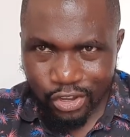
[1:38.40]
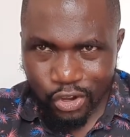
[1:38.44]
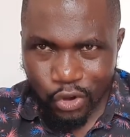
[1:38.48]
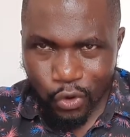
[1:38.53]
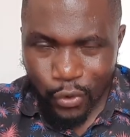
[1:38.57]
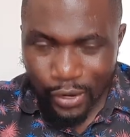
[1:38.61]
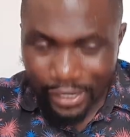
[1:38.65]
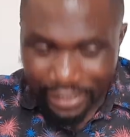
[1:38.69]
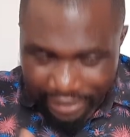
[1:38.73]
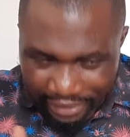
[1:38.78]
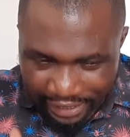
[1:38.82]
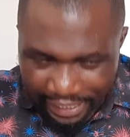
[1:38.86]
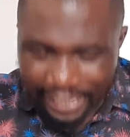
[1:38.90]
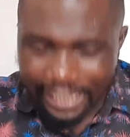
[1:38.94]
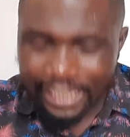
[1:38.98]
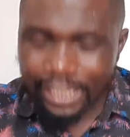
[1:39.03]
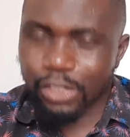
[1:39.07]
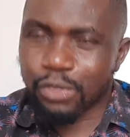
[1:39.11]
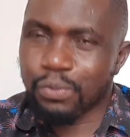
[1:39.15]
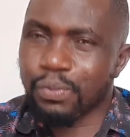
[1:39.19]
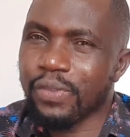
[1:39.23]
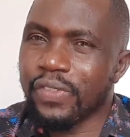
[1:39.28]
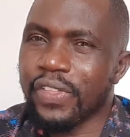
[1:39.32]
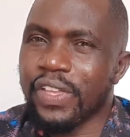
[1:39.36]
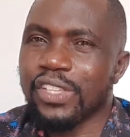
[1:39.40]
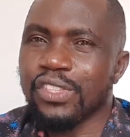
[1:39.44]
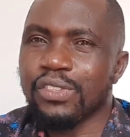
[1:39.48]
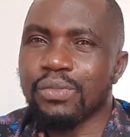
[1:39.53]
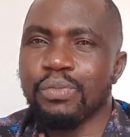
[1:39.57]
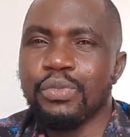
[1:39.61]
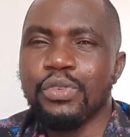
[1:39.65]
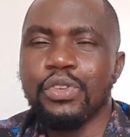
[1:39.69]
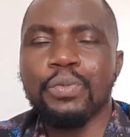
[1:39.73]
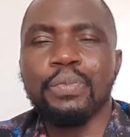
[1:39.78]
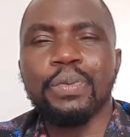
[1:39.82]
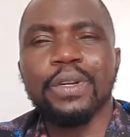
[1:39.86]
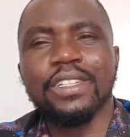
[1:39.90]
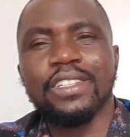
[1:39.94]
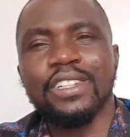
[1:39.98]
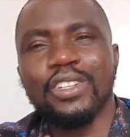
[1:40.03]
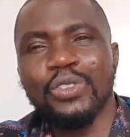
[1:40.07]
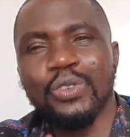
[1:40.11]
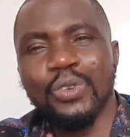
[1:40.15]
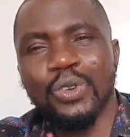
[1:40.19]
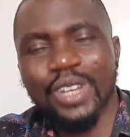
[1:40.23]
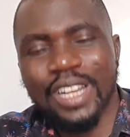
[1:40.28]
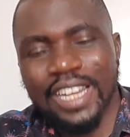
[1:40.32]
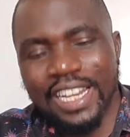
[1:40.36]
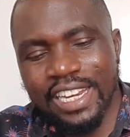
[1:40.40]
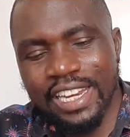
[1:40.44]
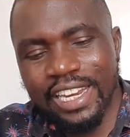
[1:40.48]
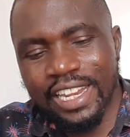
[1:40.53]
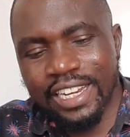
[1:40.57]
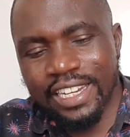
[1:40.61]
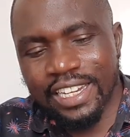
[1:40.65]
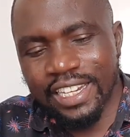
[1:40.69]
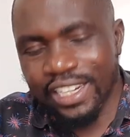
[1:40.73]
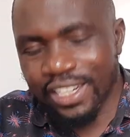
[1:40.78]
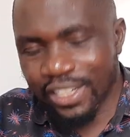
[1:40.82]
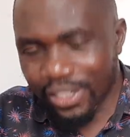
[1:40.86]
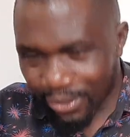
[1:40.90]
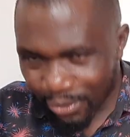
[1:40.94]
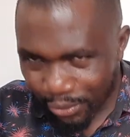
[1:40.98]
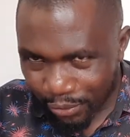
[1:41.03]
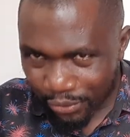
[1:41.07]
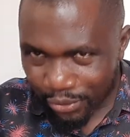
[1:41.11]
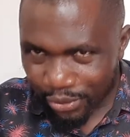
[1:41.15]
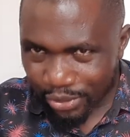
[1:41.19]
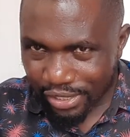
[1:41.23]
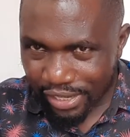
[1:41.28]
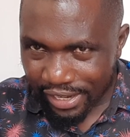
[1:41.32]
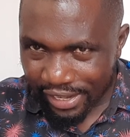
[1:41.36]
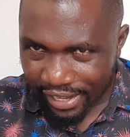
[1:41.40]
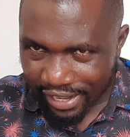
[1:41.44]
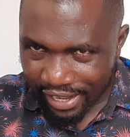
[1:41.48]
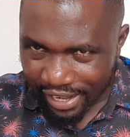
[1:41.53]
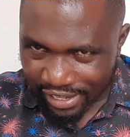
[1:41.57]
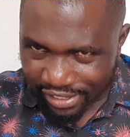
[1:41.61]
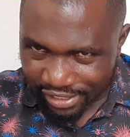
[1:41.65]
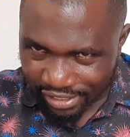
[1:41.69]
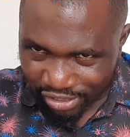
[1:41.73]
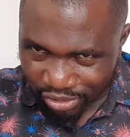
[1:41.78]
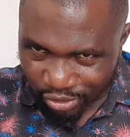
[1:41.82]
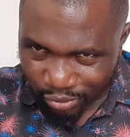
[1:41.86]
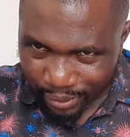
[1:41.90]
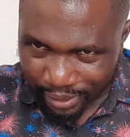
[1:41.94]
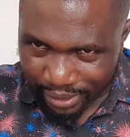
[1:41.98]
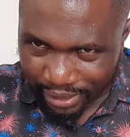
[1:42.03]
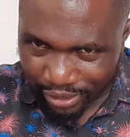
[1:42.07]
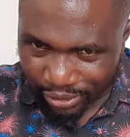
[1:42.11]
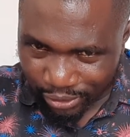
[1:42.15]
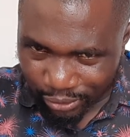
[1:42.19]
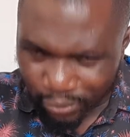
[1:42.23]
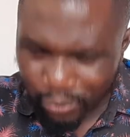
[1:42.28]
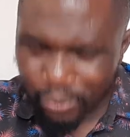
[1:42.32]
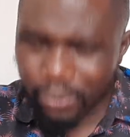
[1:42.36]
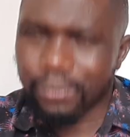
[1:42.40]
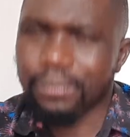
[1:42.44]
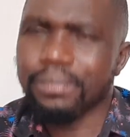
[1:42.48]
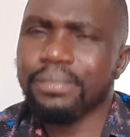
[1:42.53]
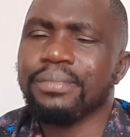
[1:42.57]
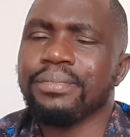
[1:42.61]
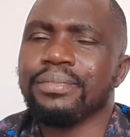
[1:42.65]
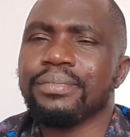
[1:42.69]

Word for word: who is likely to be the Azimio presidential candidate in two thousand twenty-two,